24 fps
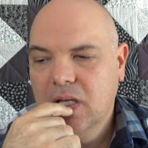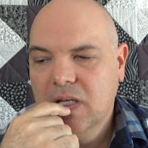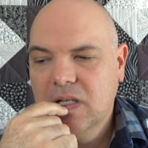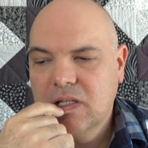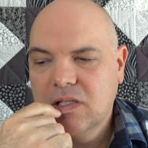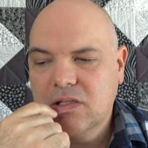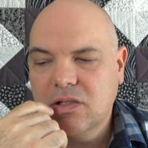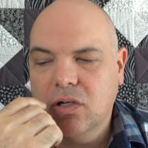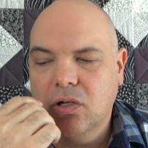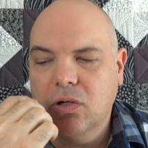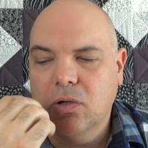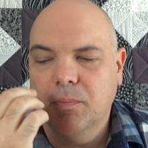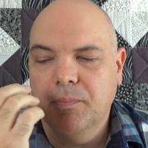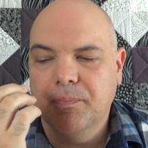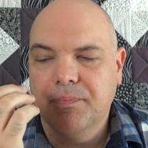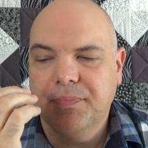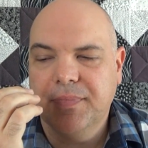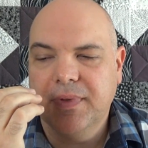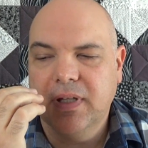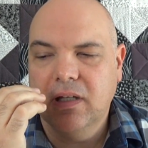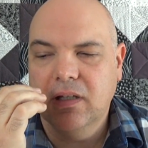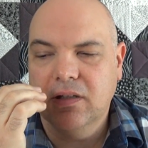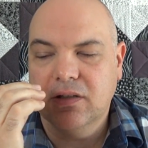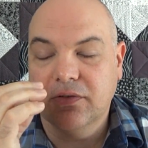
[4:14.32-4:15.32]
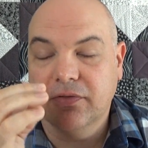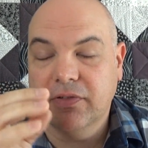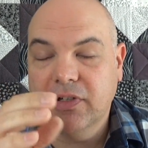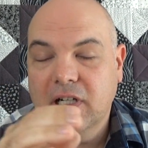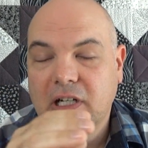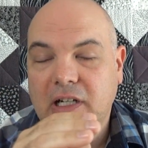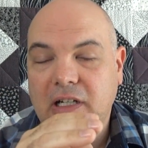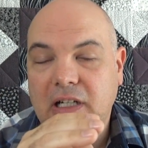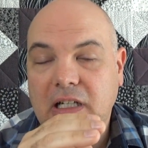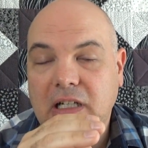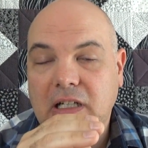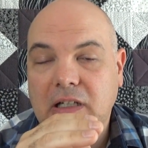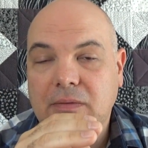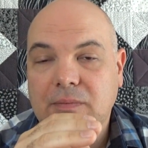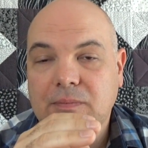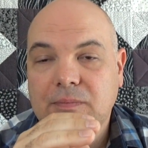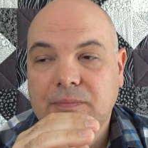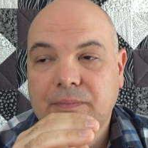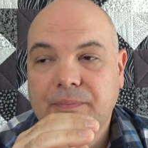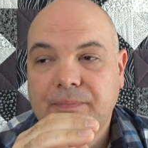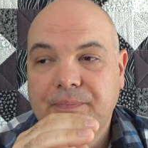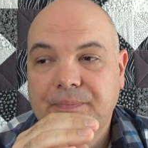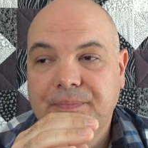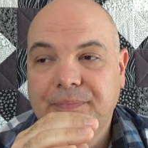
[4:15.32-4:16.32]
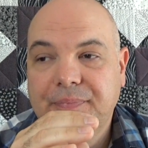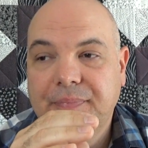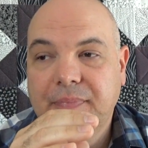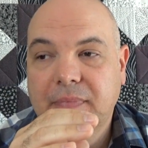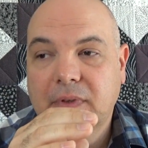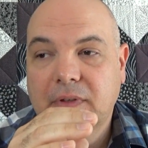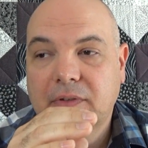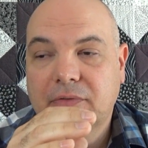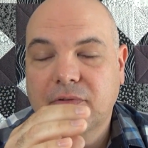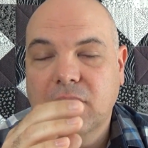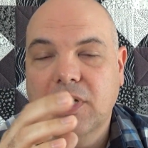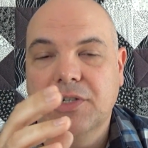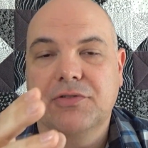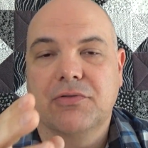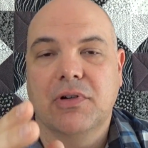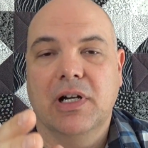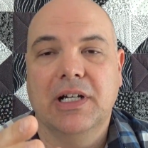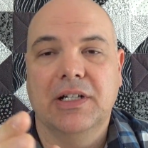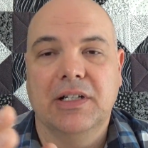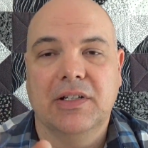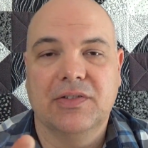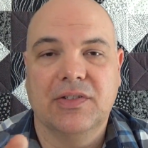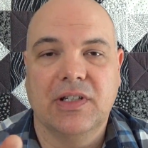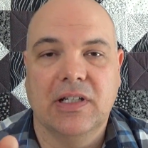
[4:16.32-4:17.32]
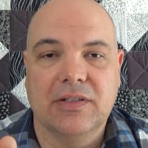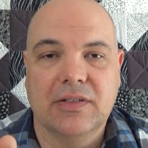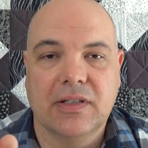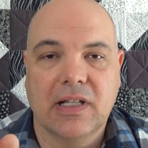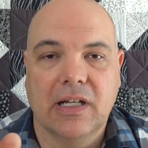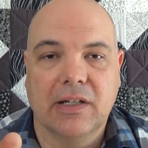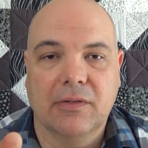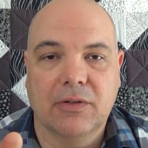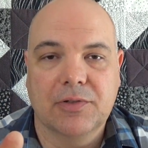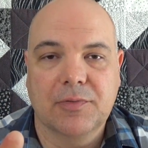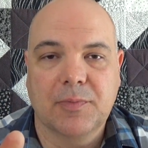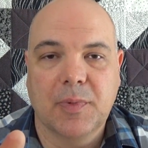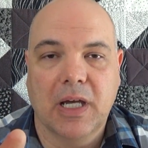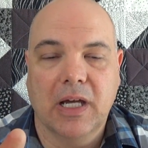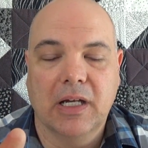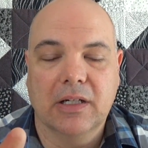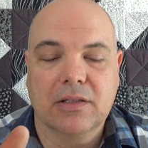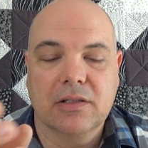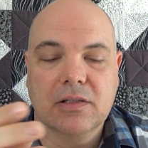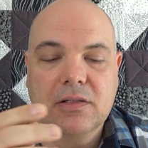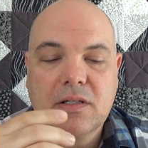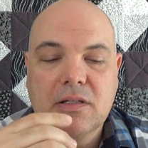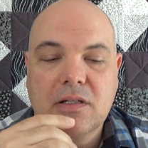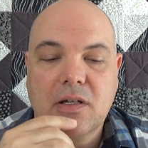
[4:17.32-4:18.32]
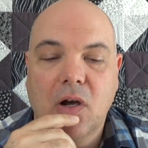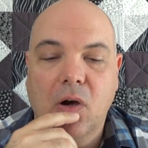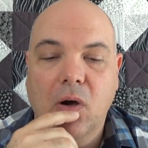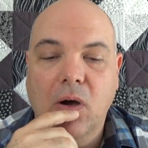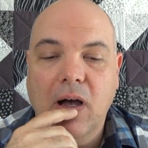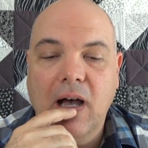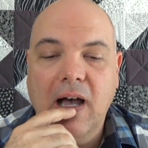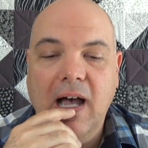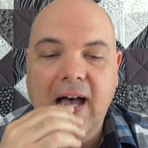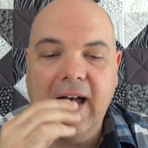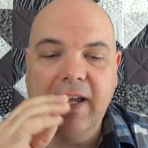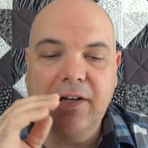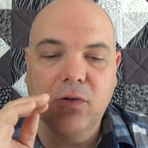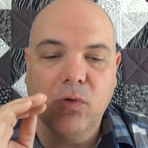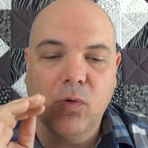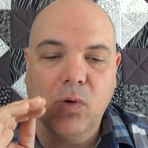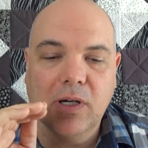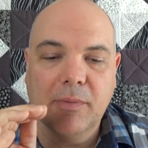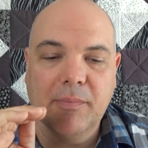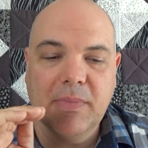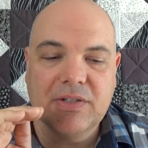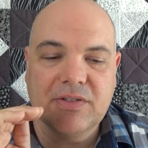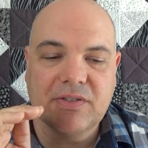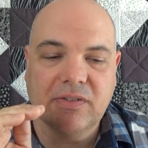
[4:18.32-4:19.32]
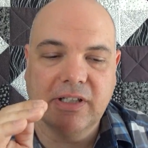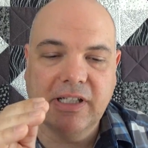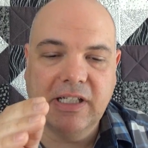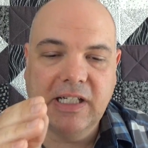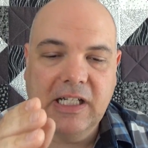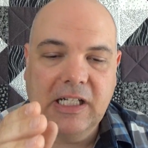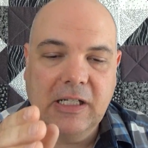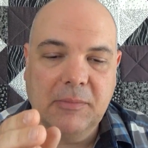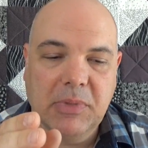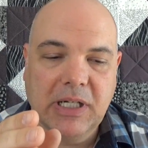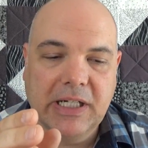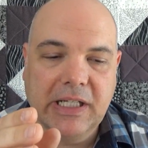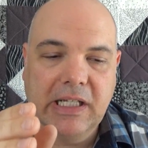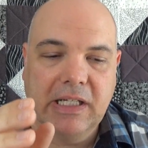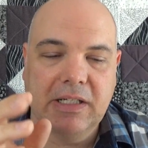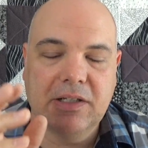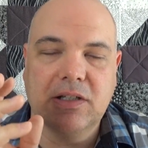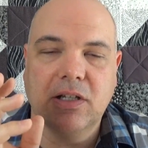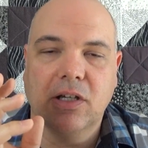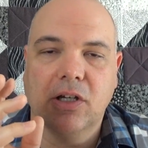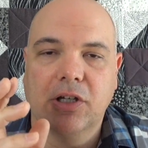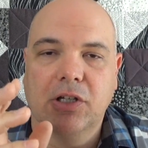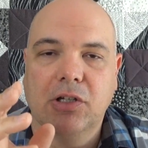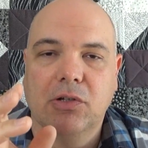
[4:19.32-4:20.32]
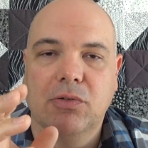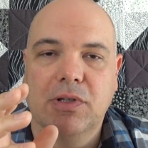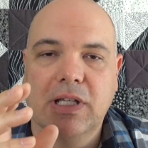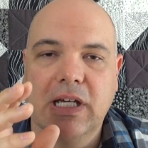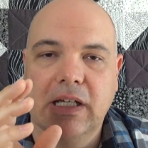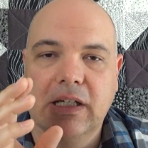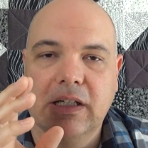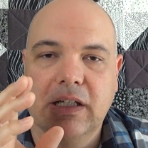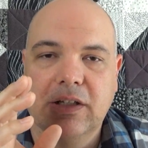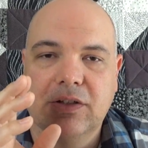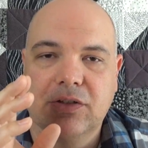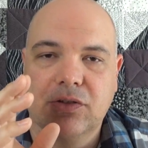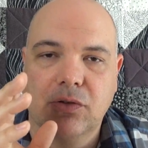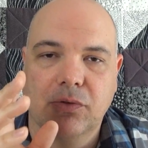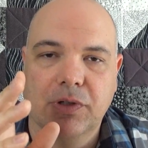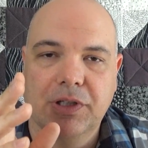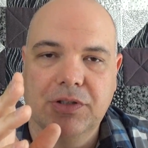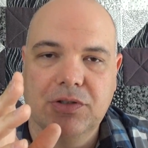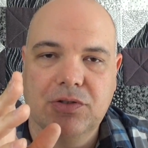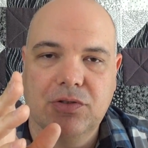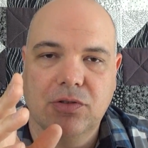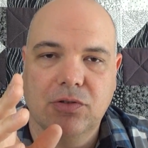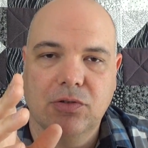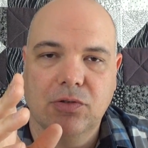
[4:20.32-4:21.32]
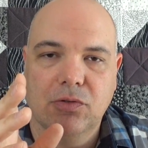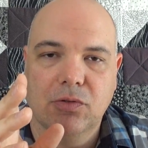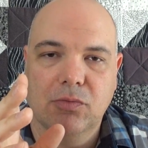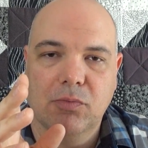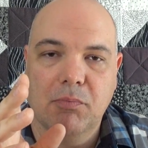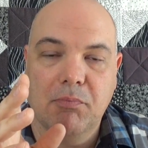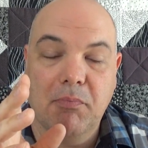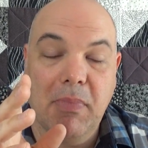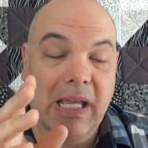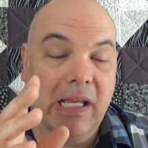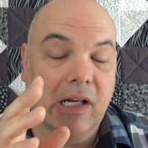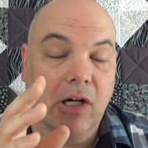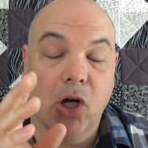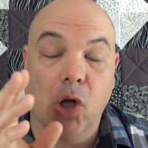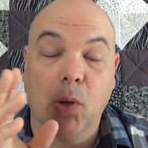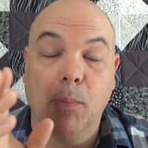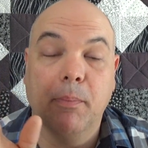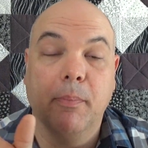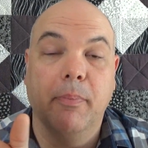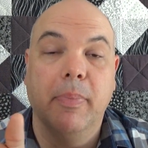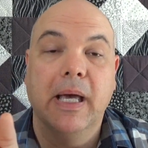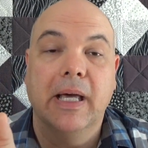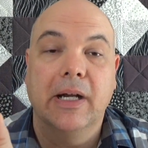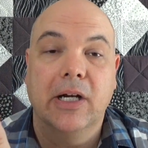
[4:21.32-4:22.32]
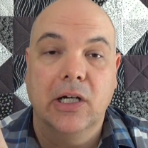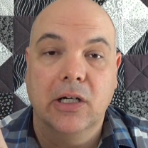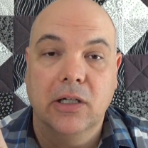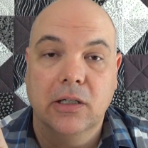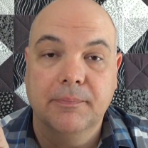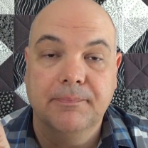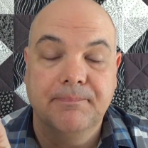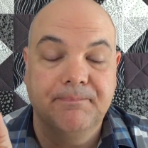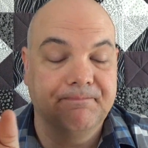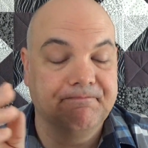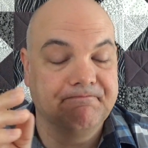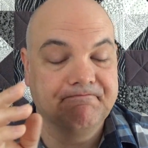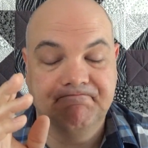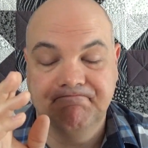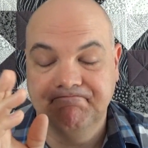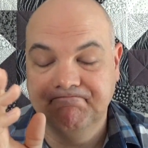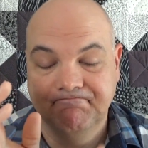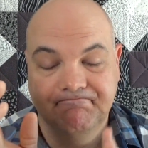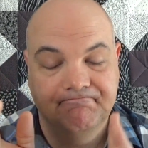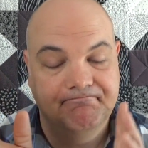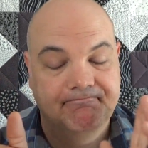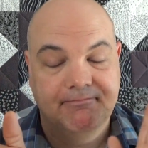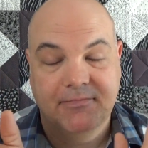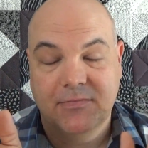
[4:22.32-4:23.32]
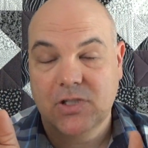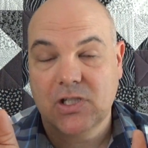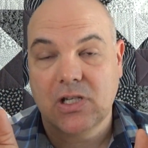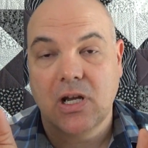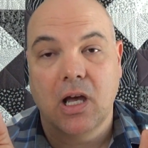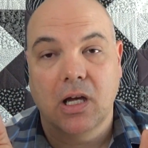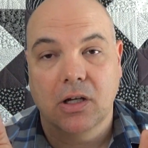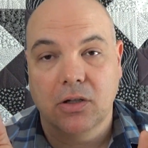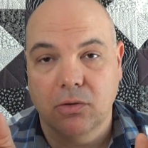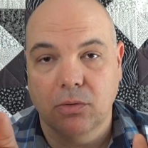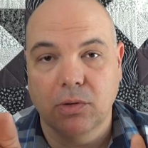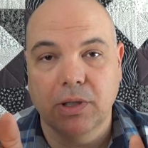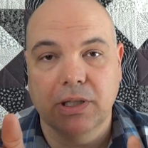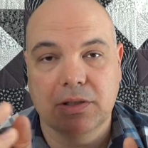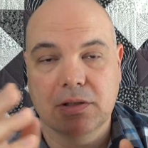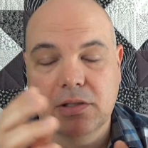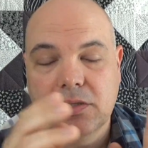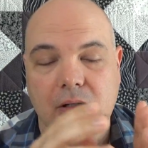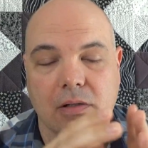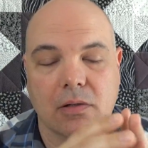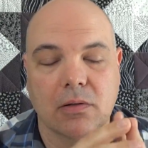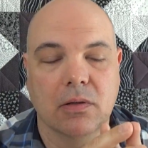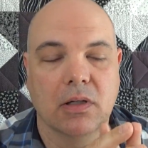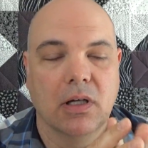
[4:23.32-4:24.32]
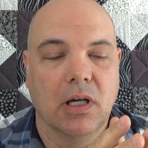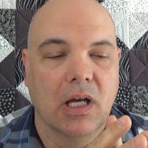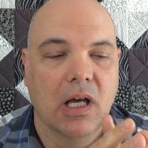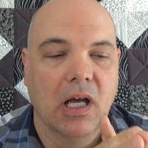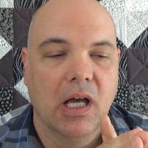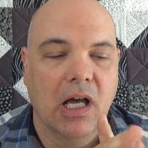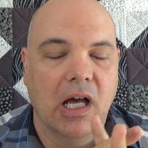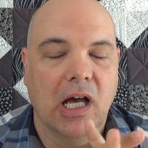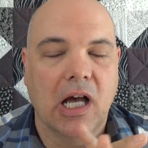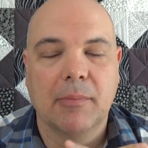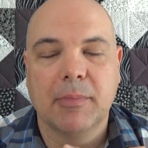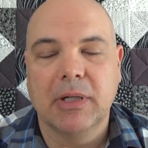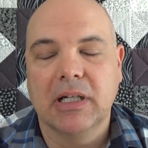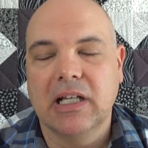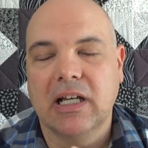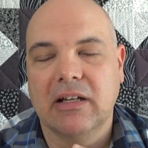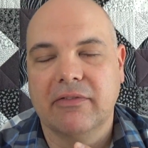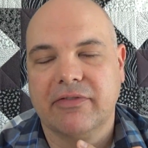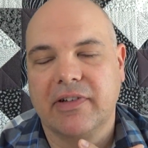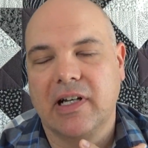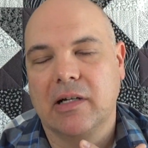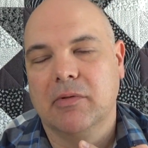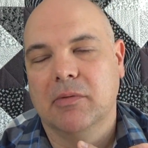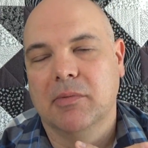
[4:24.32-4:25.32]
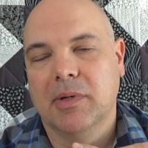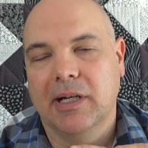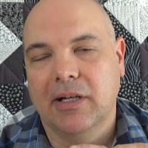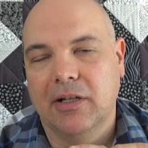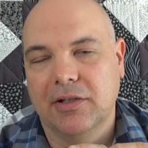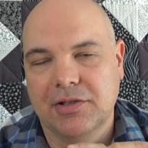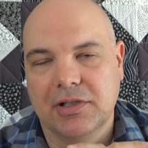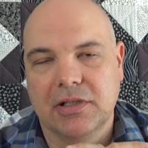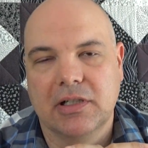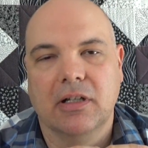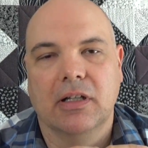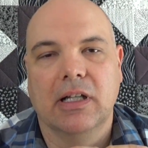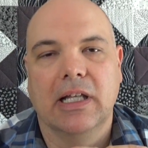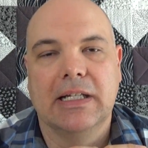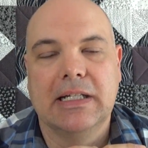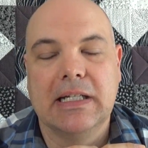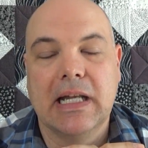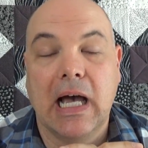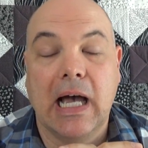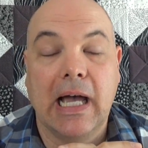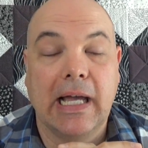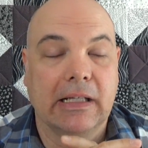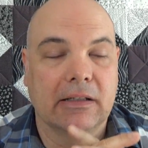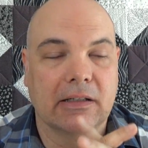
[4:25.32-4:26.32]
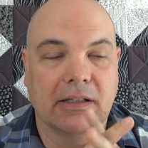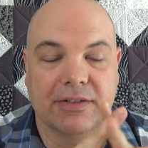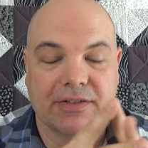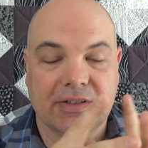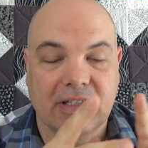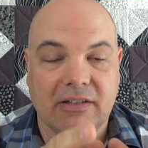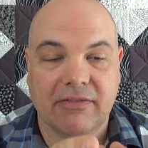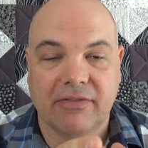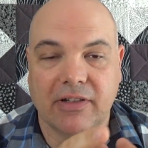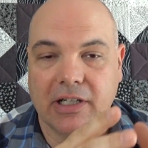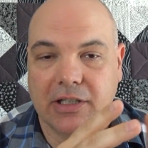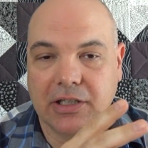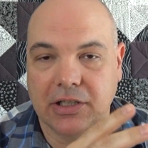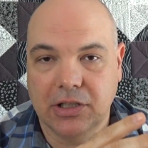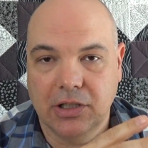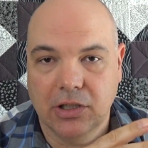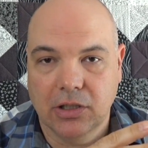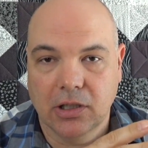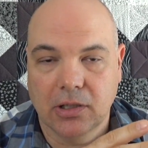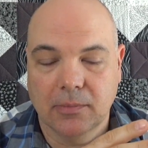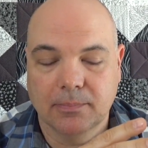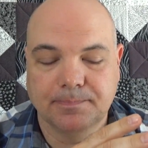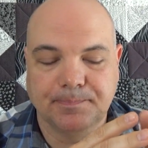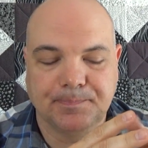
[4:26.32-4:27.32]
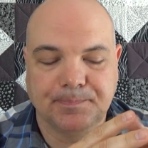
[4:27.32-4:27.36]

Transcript: So it's a very frustrating disease in that respect. So I don't want to mislead anybody and tell you that it's going to make it all better. It's not going to. I'm going to have fibromyalgia till I die unless they find a cure.